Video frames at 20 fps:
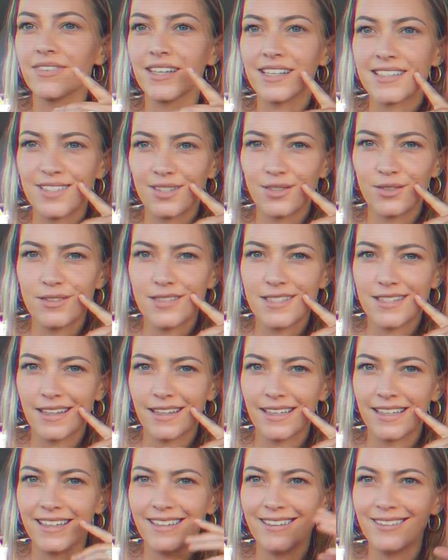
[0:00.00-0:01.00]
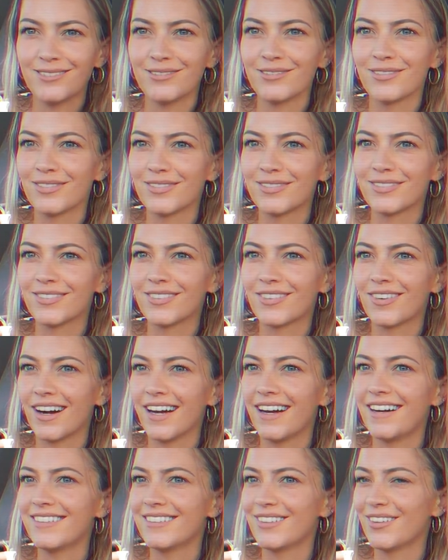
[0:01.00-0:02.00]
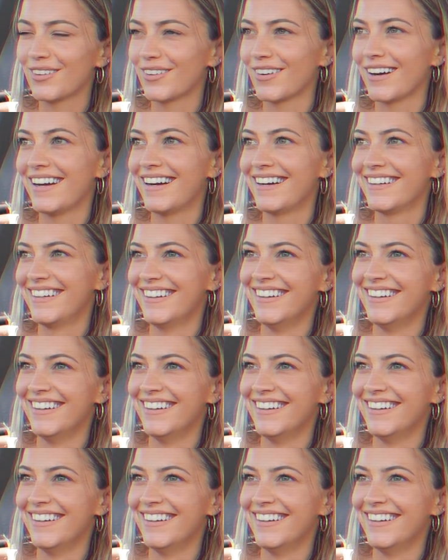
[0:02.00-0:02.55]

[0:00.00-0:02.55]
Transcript: Is it called silicon? Grout? Not grout.